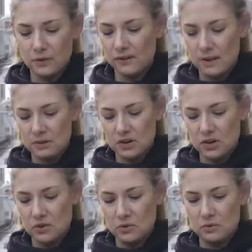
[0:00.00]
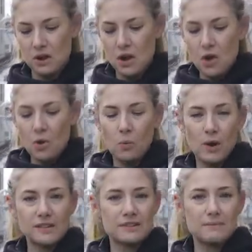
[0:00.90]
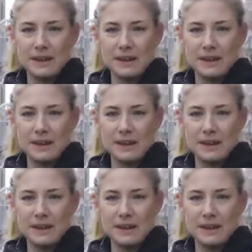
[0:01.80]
for someone who wants to